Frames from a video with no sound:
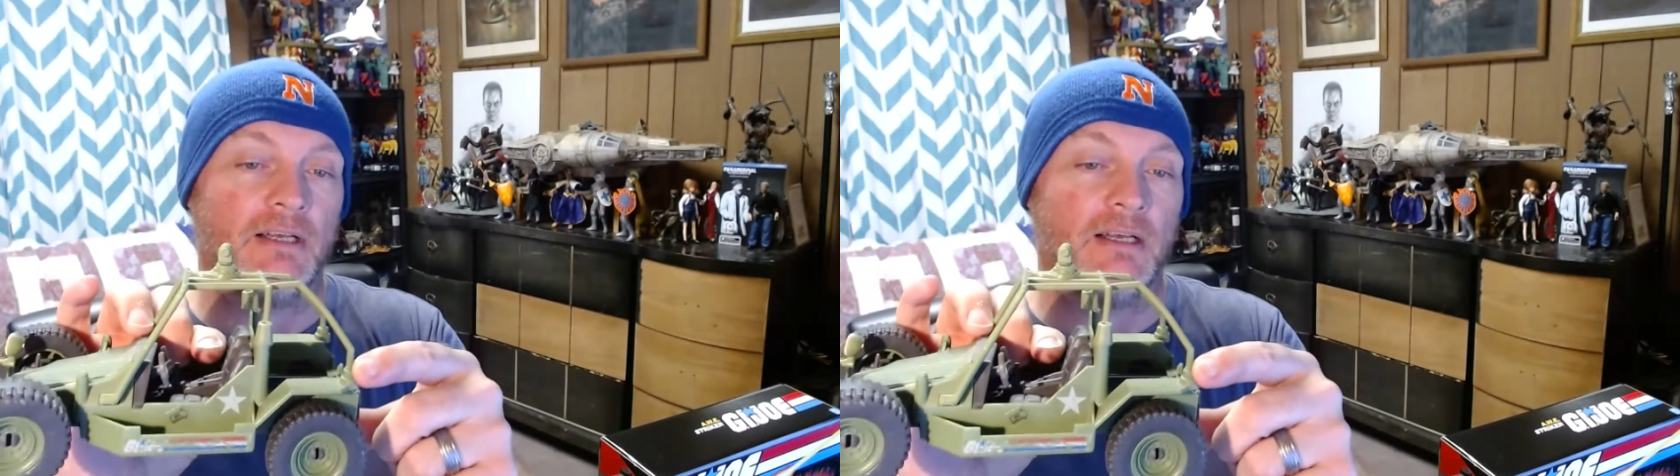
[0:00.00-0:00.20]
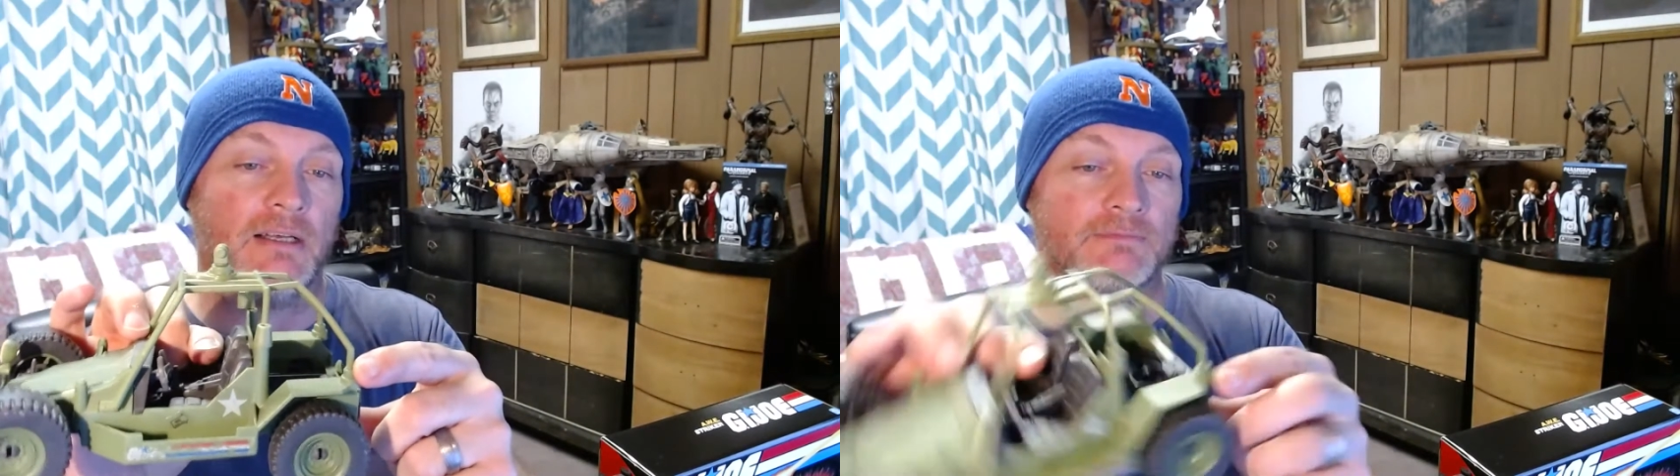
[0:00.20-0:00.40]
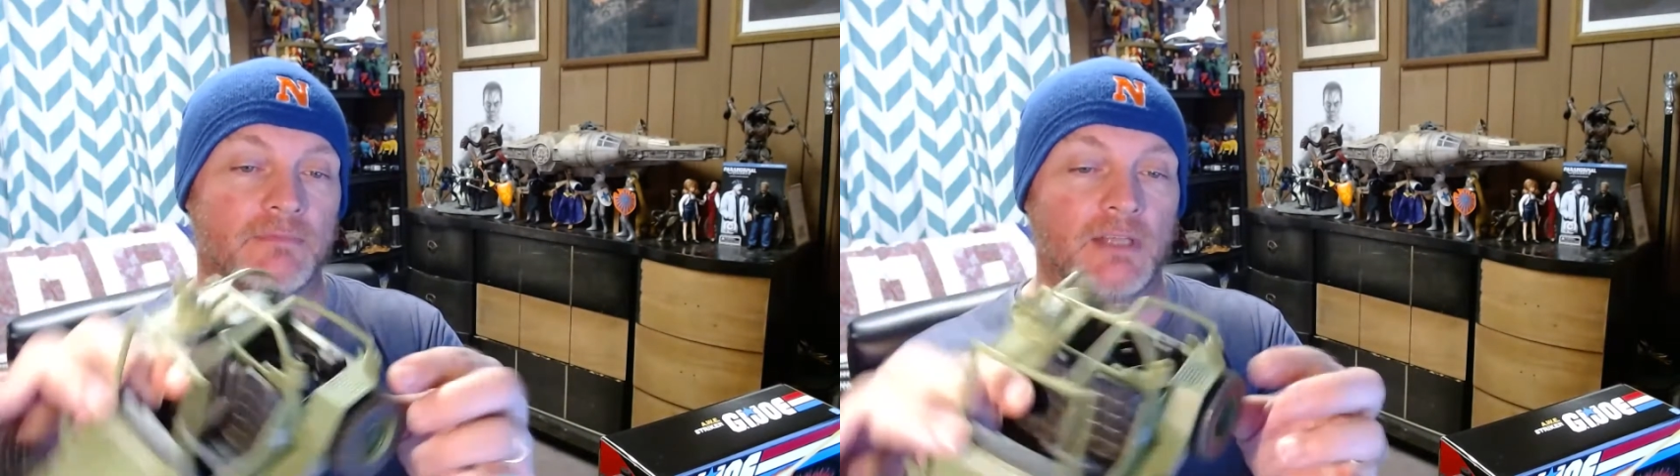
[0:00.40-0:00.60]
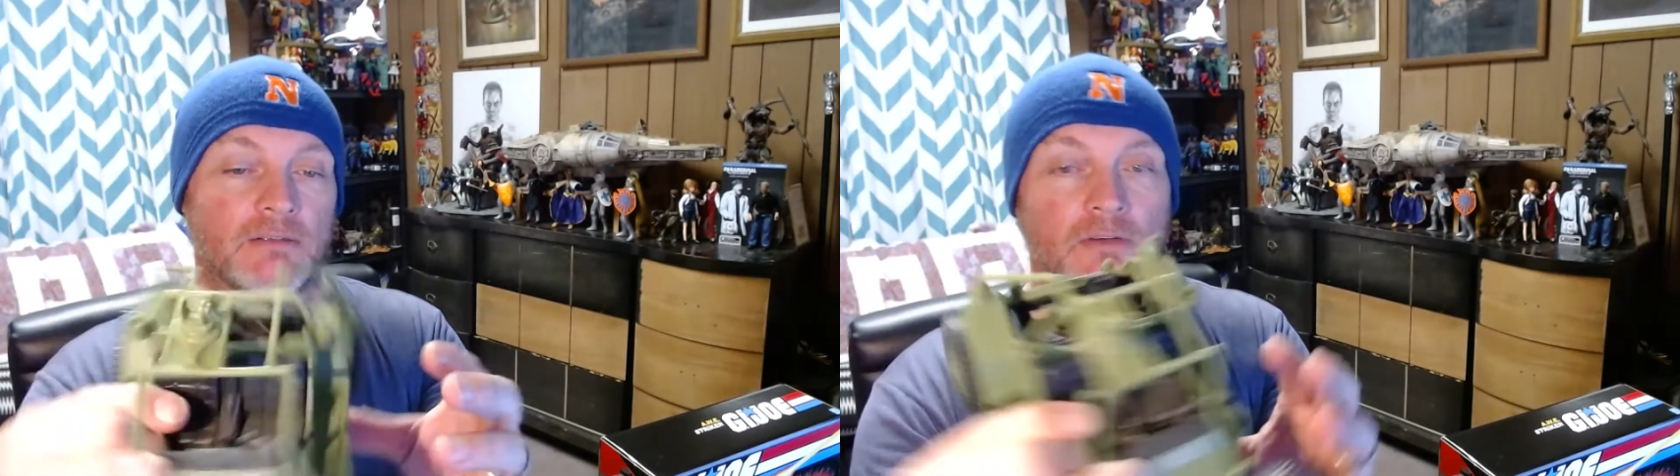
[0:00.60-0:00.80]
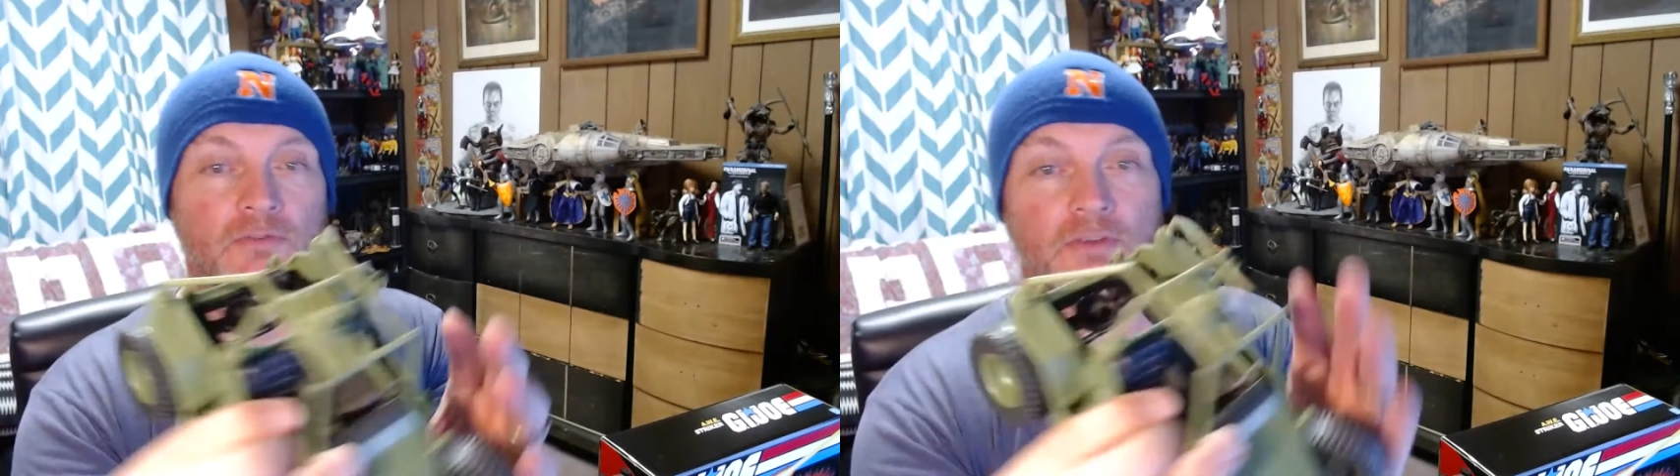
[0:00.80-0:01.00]
I
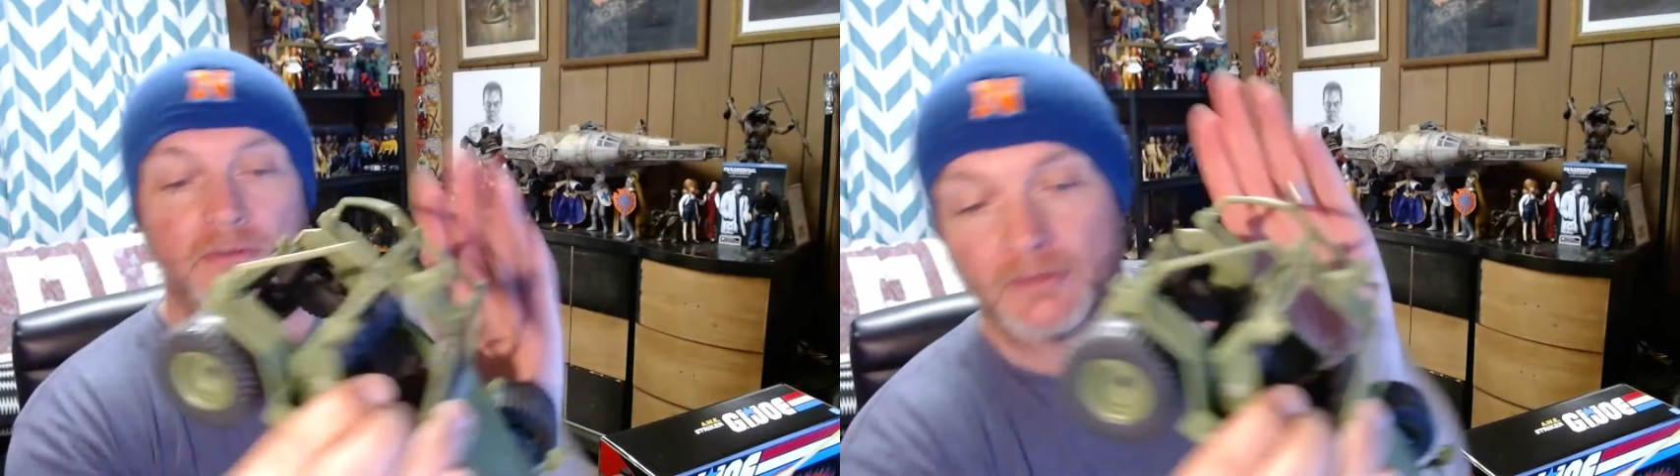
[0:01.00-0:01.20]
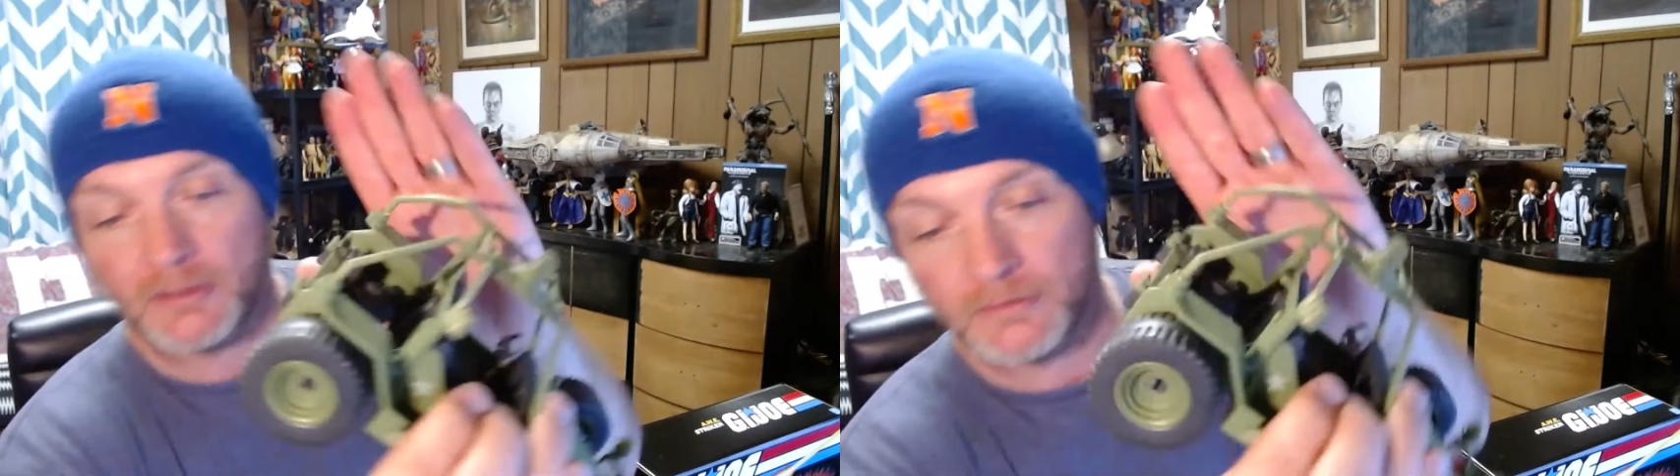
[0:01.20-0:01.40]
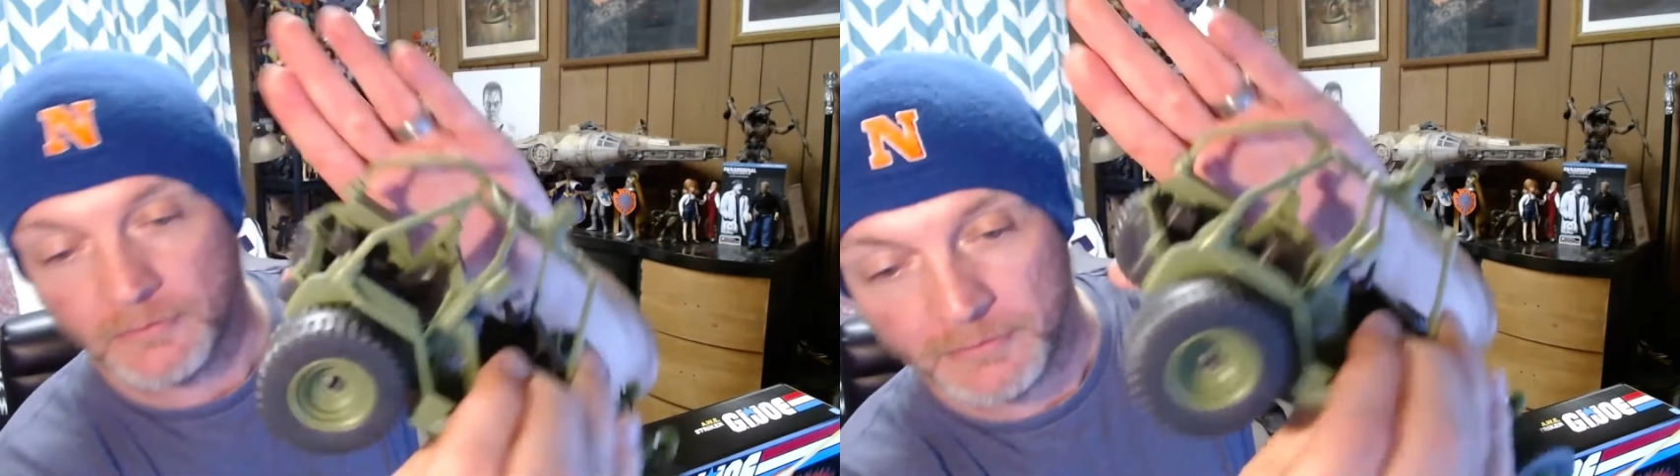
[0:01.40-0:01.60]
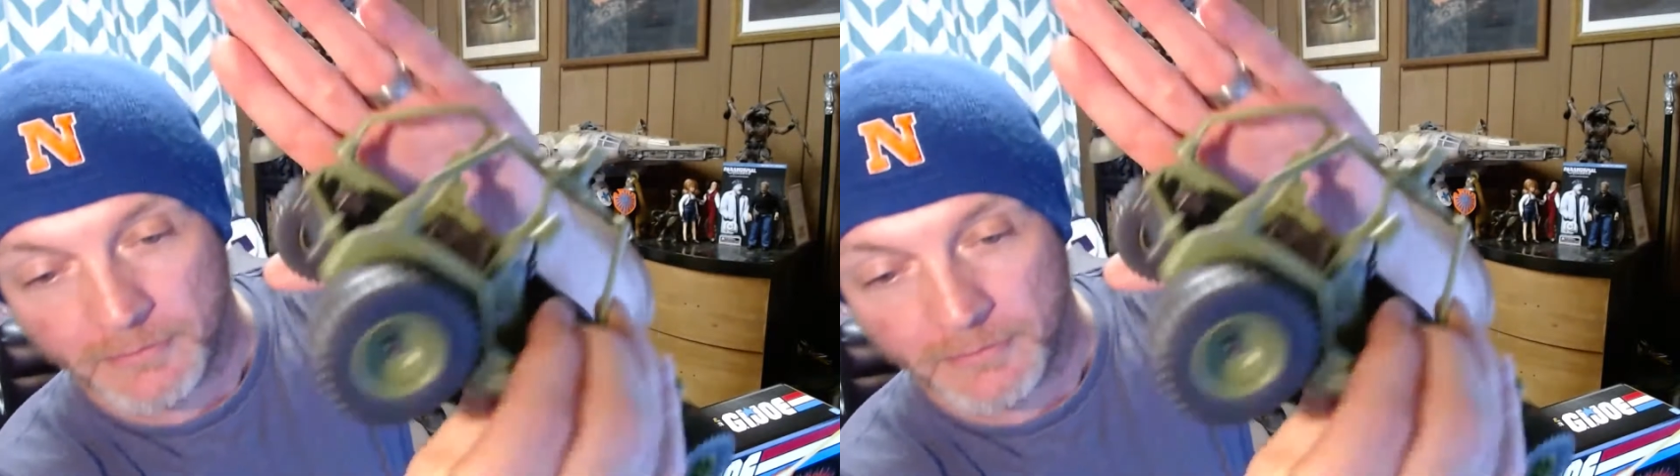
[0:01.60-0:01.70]
don't know if you'll